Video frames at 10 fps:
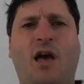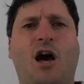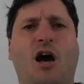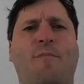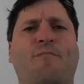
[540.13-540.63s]

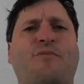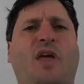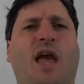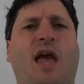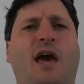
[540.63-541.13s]

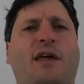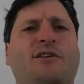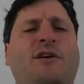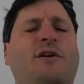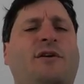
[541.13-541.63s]
And
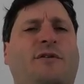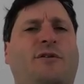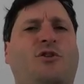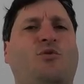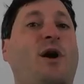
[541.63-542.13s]

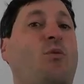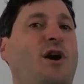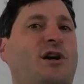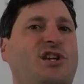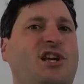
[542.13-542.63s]
the way it
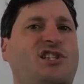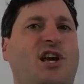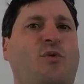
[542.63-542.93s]
works is that